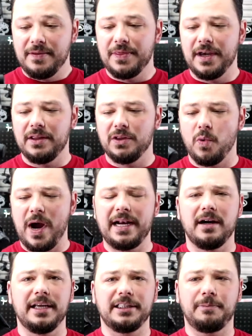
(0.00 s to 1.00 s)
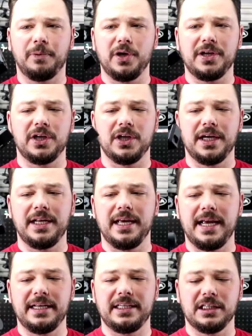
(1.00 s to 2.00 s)
The weight on it's pretty good.
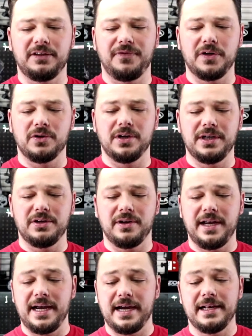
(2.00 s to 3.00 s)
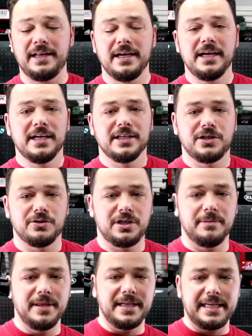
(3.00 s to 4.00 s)
It does feel good in your hand. So
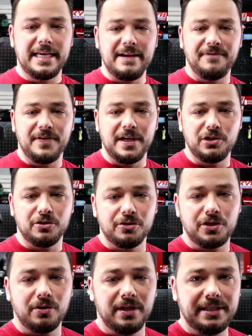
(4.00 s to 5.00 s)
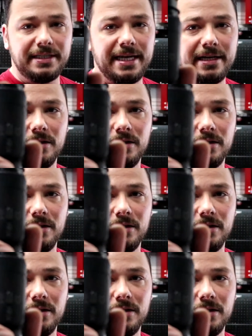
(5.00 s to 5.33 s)
some of the key features, so let's take